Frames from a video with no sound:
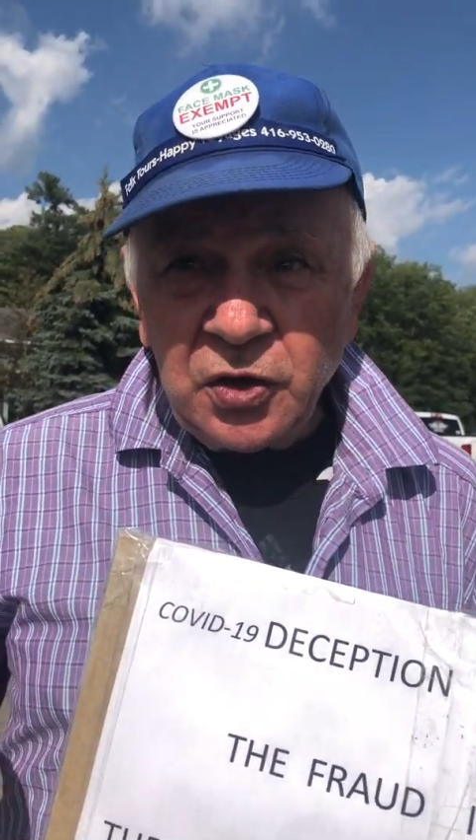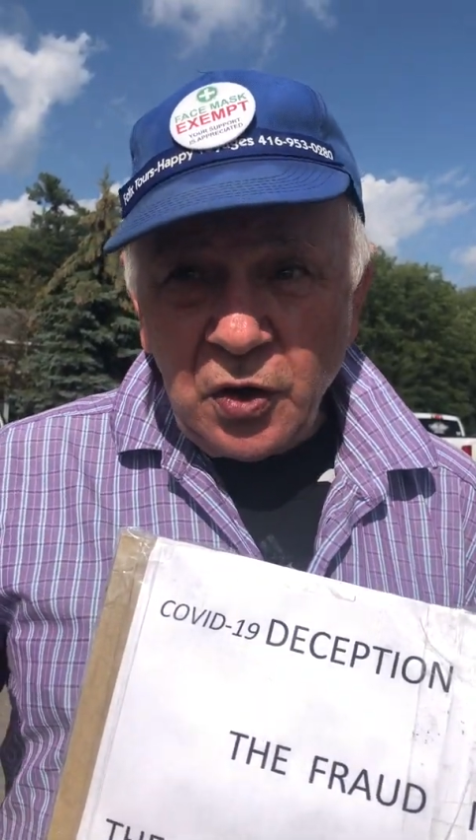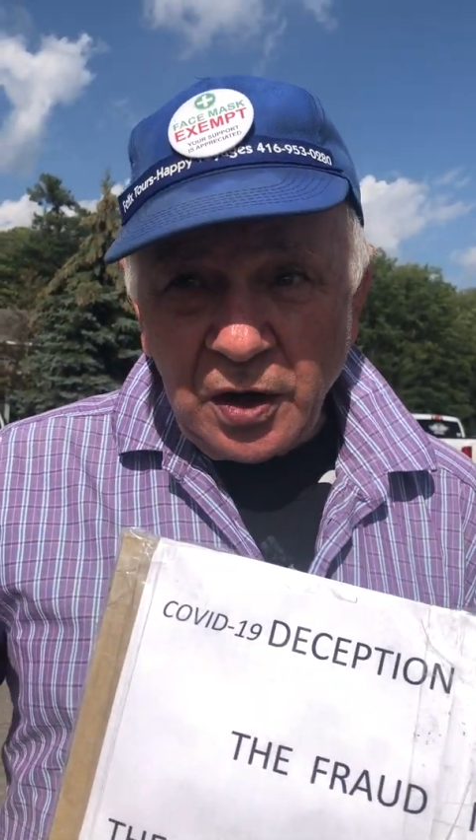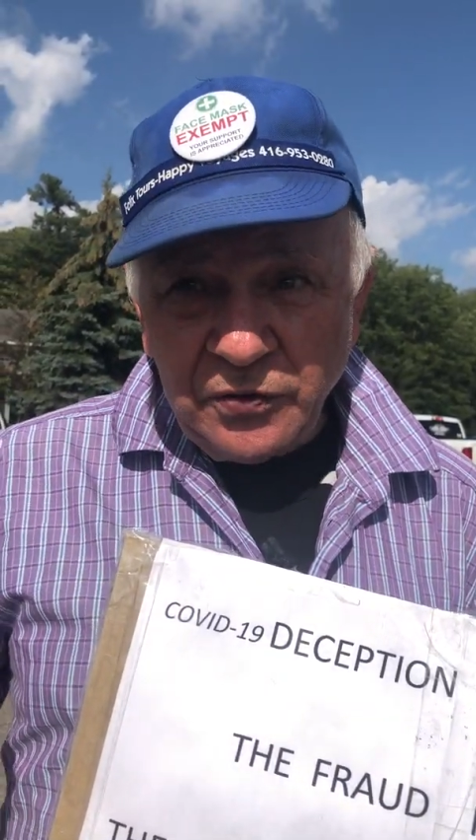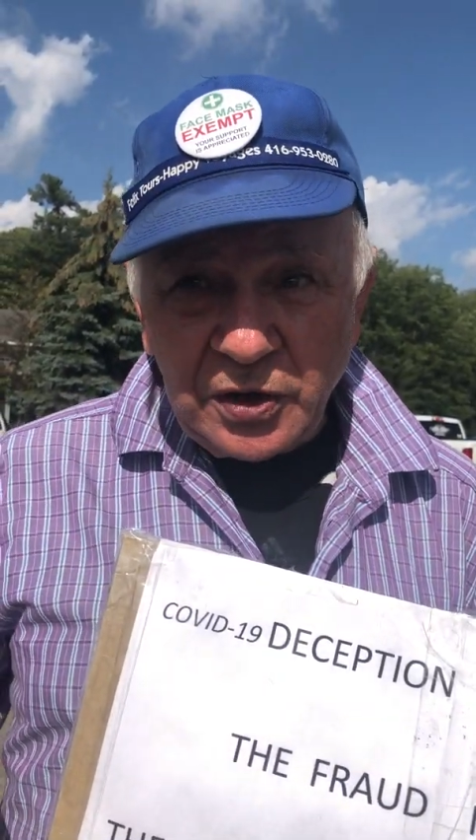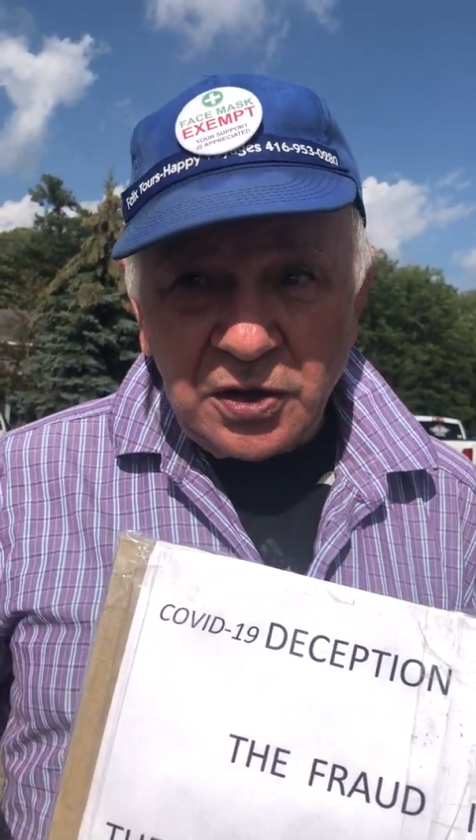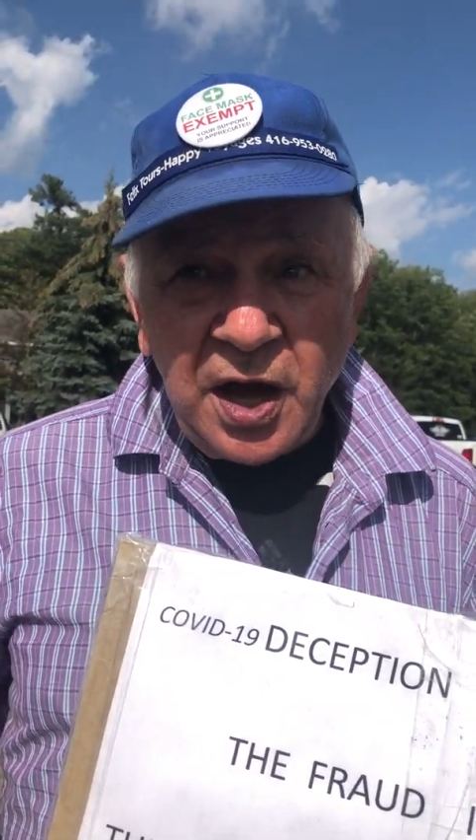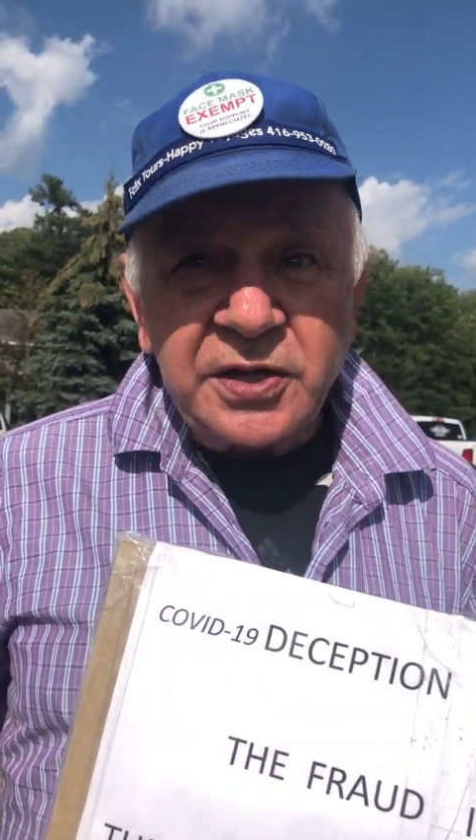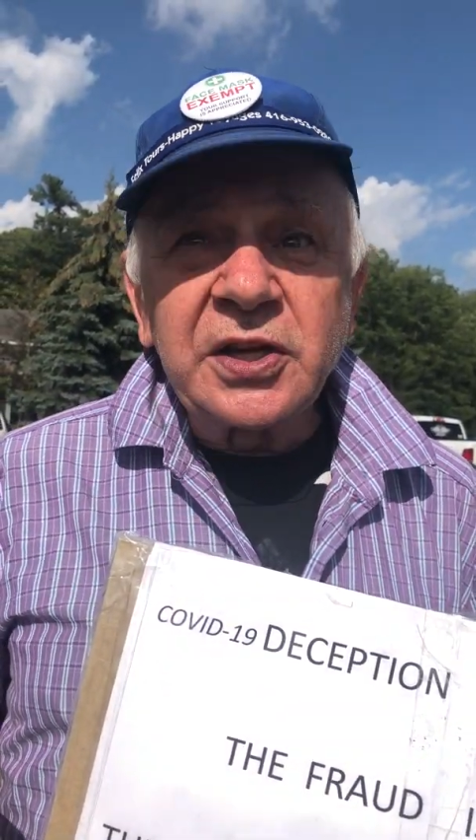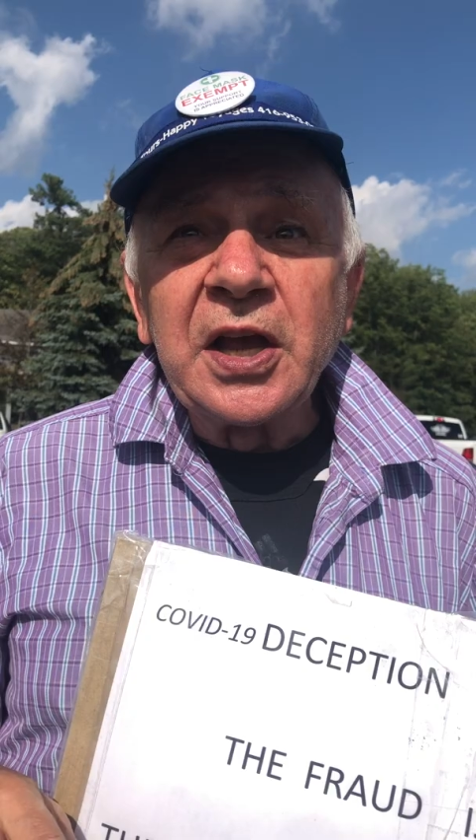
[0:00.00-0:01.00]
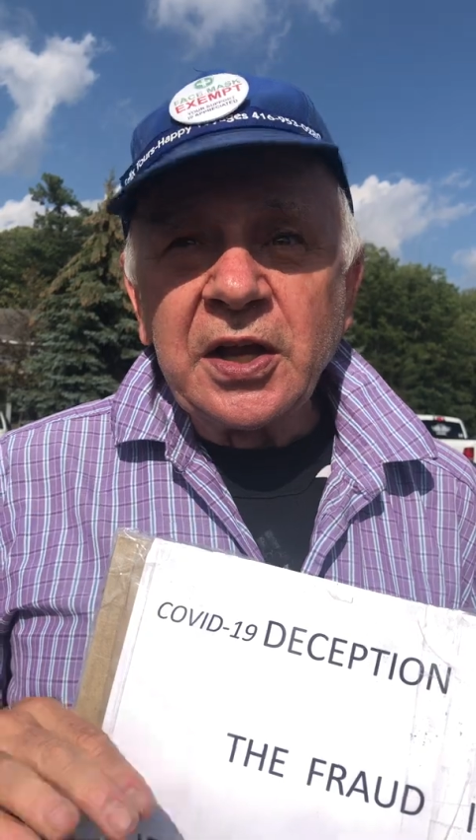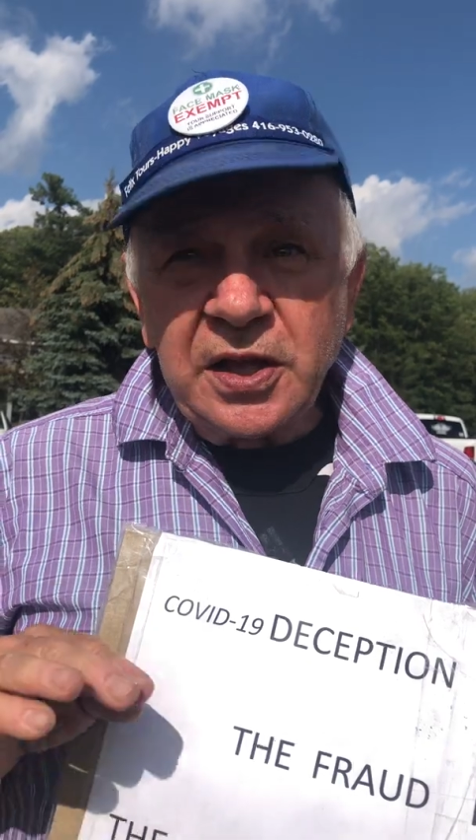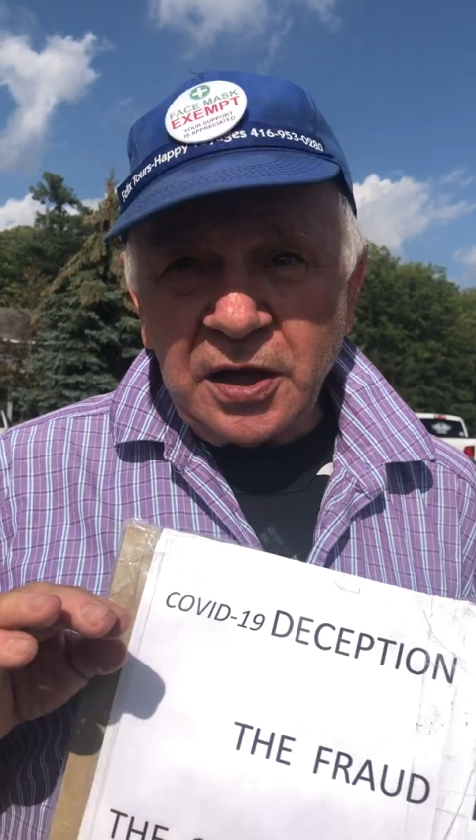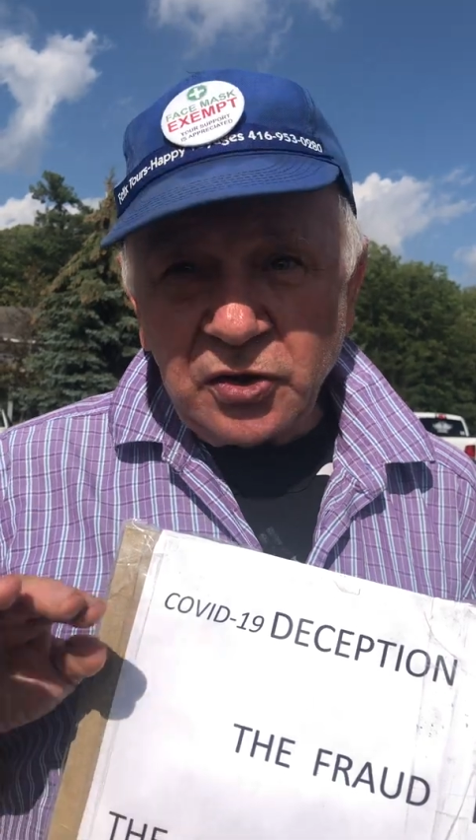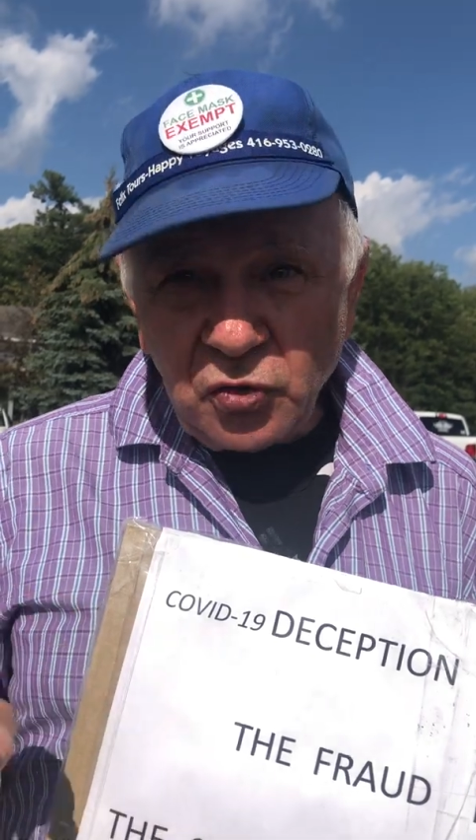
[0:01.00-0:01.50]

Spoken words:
you advertise that